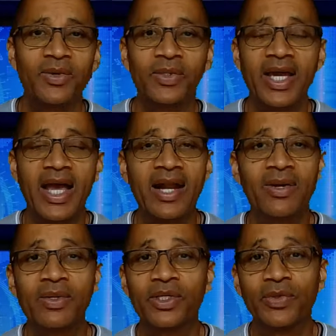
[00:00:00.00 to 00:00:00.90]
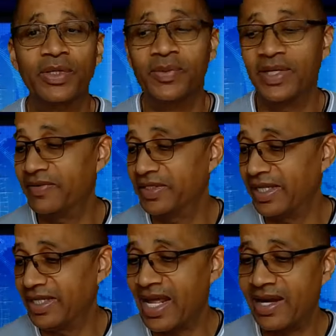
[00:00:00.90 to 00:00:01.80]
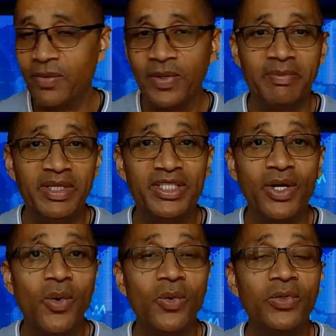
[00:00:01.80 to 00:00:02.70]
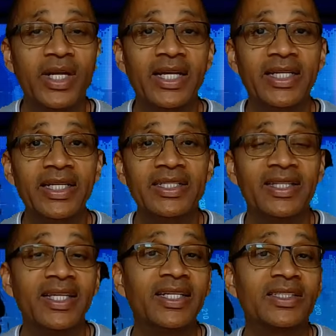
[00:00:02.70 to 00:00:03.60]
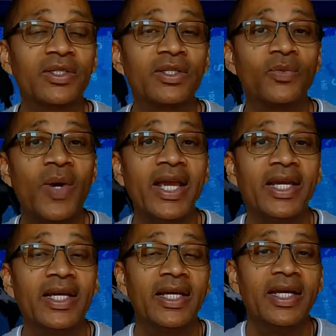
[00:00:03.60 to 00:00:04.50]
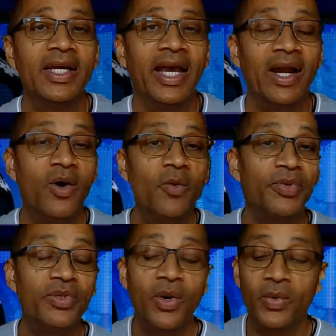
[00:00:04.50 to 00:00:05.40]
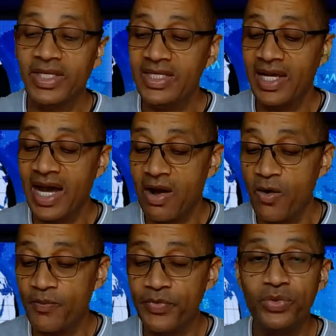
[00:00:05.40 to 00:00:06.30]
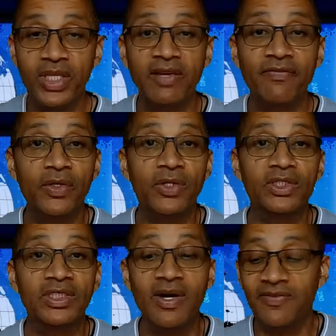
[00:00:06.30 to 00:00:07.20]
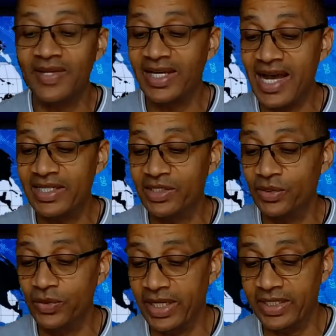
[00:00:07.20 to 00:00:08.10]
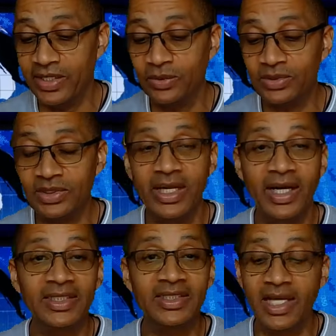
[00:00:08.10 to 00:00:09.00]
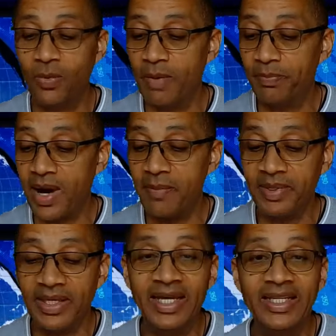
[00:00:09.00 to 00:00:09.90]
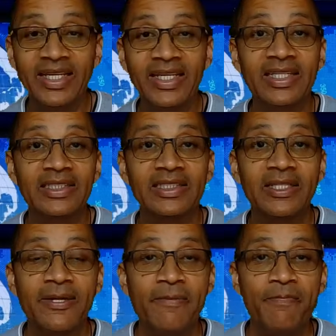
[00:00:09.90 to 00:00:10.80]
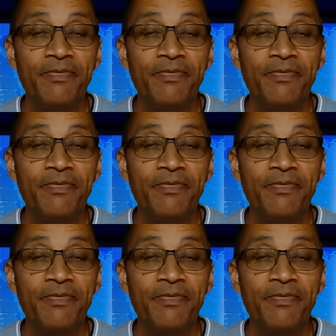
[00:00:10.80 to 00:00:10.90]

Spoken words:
I don't care. I don't agree with everything. And I don't want to be told that I need to think a certain way. And I hope you don't either. I hope you think for yourself like I do and understand what propaganda is.